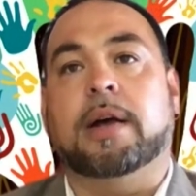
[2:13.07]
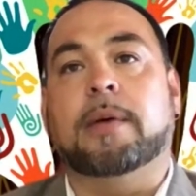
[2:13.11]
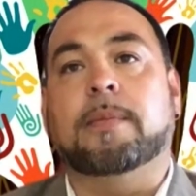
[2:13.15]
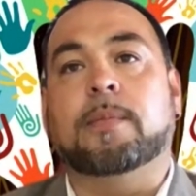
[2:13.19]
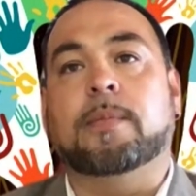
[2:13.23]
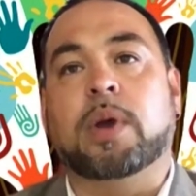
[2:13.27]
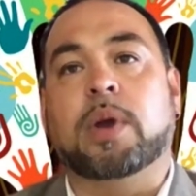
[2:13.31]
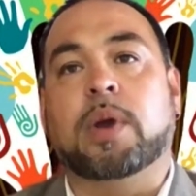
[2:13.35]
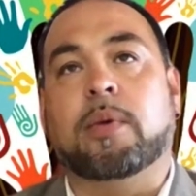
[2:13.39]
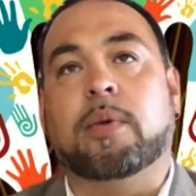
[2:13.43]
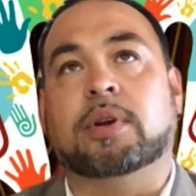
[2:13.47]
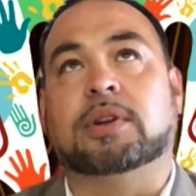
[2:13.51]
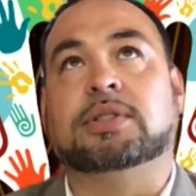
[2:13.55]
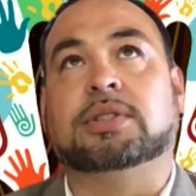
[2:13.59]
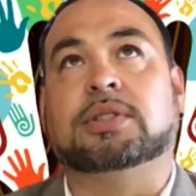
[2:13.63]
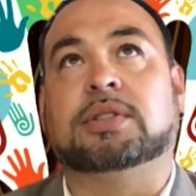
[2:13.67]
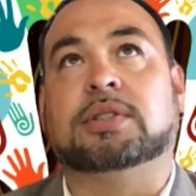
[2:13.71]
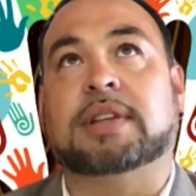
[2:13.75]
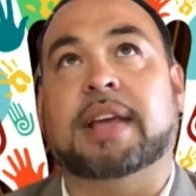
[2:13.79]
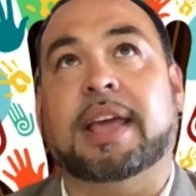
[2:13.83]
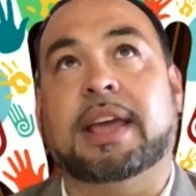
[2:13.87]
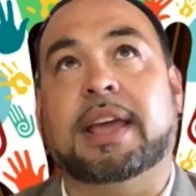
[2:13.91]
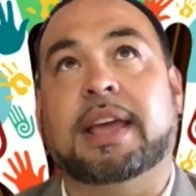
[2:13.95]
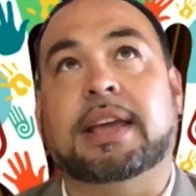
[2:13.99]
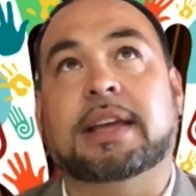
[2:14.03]
We
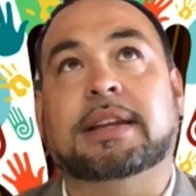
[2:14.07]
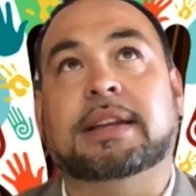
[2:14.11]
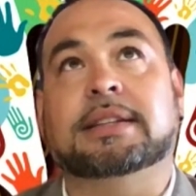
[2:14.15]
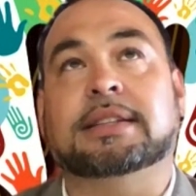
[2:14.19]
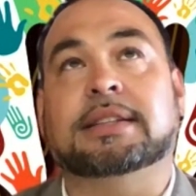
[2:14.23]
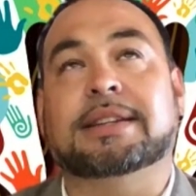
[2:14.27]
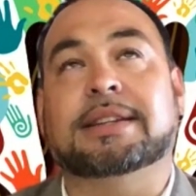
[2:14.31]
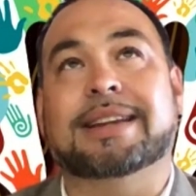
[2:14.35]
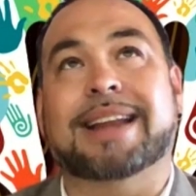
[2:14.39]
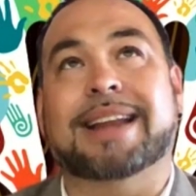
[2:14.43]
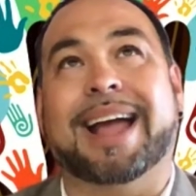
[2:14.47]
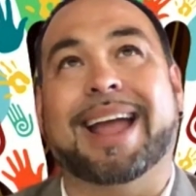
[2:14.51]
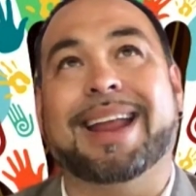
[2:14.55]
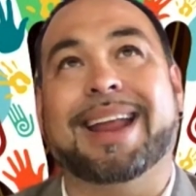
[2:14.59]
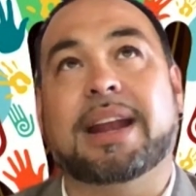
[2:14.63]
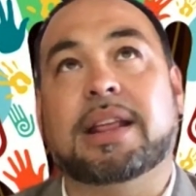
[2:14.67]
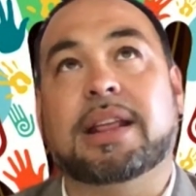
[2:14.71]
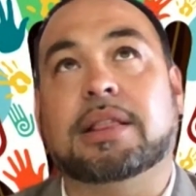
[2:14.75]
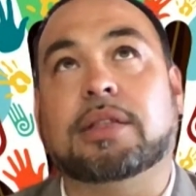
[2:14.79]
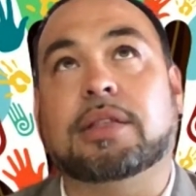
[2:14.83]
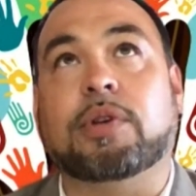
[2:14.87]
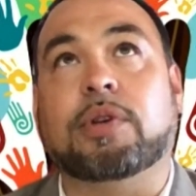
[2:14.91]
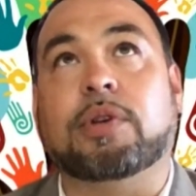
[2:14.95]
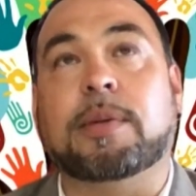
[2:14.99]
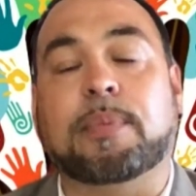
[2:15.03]
retained
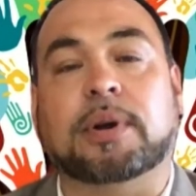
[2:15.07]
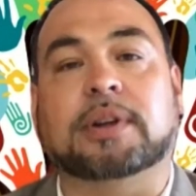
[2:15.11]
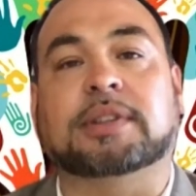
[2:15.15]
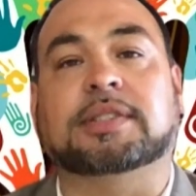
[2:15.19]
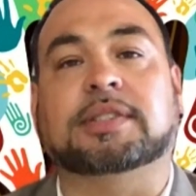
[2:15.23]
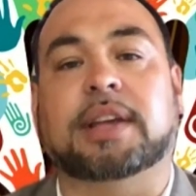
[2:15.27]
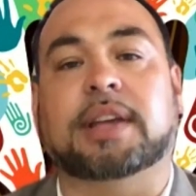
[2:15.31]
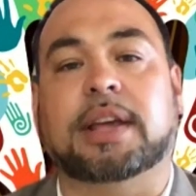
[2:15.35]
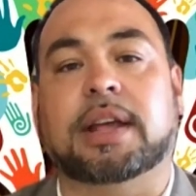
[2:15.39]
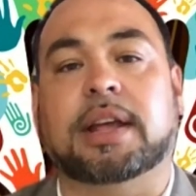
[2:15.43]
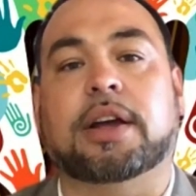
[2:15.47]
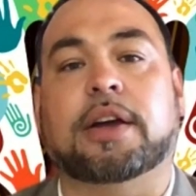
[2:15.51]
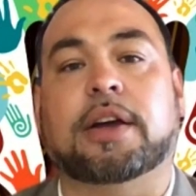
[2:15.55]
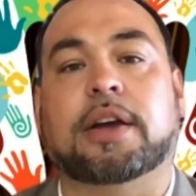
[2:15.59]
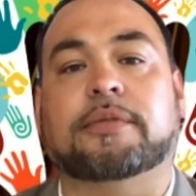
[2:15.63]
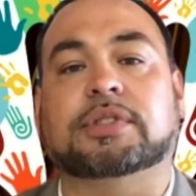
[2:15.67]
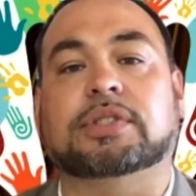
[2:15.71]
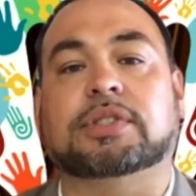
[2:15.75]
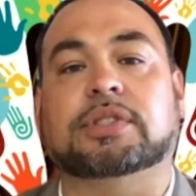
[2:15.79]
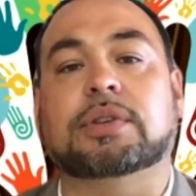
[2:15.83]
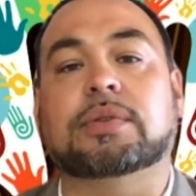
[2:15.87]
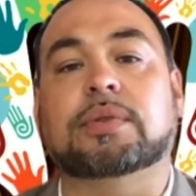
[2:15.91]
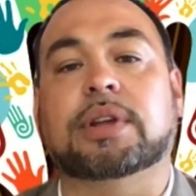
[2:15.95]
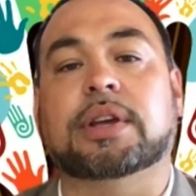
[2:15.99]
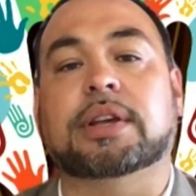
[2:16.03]
93% of
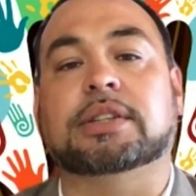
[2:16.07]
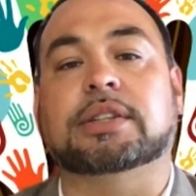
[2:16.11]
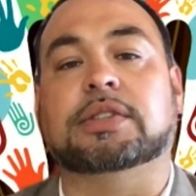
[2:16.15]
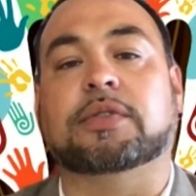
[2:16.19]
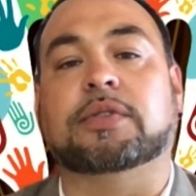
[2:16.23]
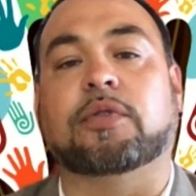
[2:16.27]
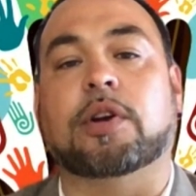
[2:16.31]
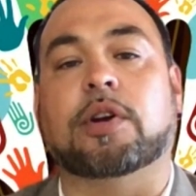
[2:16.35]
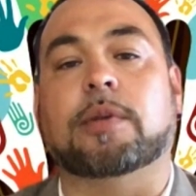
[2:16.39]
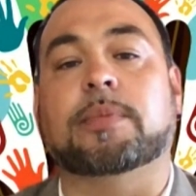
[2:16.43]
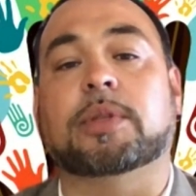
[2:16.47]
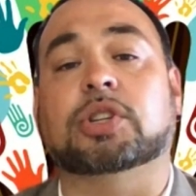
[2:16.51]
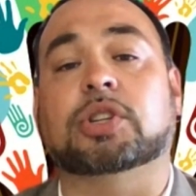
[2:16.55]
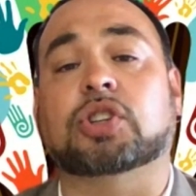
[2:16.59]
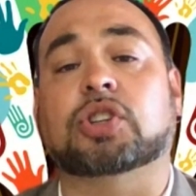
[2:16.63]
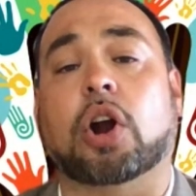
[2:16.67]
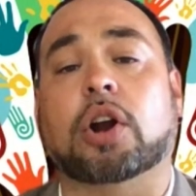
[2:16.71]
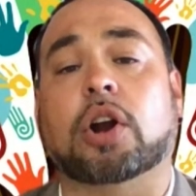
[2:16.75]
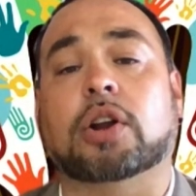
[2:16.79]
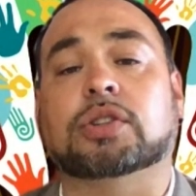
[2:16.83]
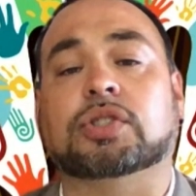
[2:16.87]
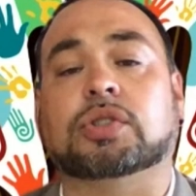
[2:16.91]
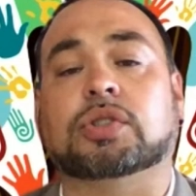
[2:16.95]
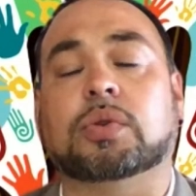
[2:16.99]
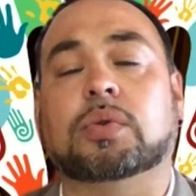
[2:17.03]
students from
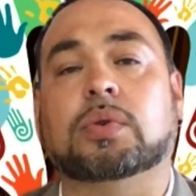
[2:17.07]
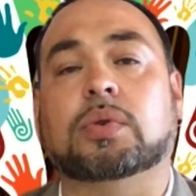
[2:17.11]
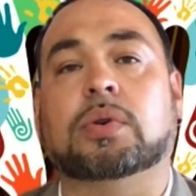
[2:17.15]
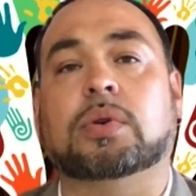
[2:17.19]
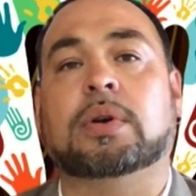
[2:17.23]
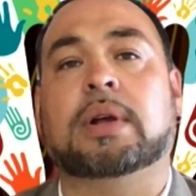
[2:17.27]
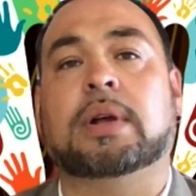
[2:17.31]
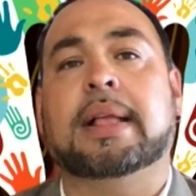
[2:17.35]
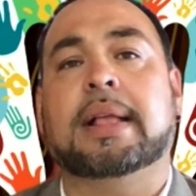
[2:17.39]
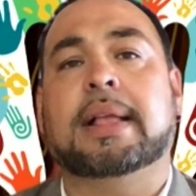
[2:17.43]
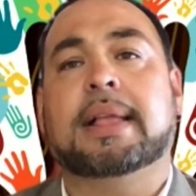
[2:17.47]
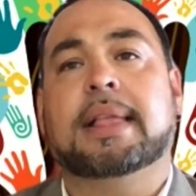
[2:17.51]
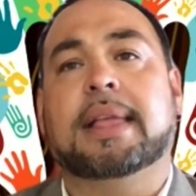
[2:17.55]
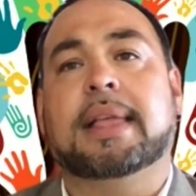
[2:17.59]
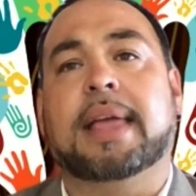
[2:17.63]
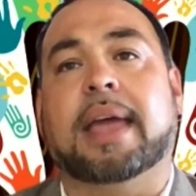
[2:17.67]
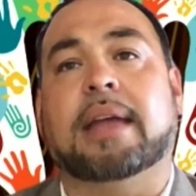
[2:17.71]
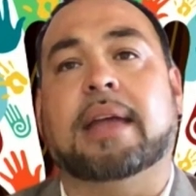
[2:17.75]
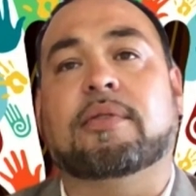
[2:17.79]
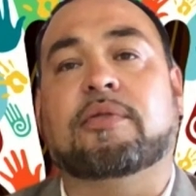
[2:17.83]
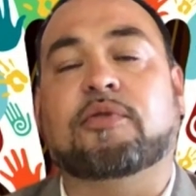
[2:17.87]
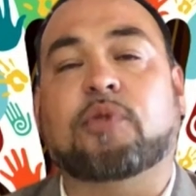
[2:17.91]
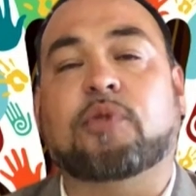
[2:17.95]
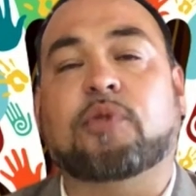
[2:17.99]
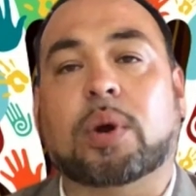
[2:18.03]
charter school
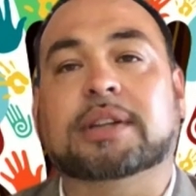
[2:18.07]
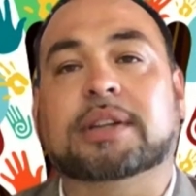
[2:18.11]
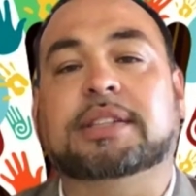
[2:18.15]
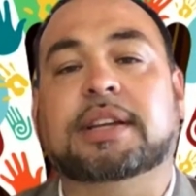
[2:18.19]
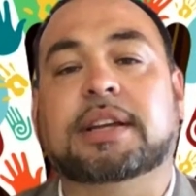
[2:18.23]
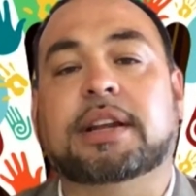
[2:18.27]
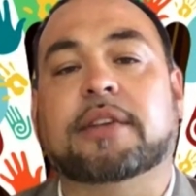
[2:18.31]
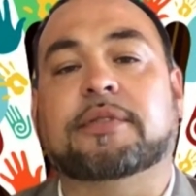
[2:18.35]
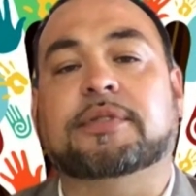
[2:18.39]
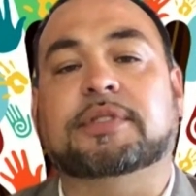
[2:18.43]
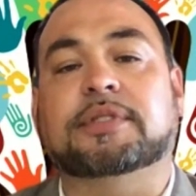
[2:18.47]
and 14 of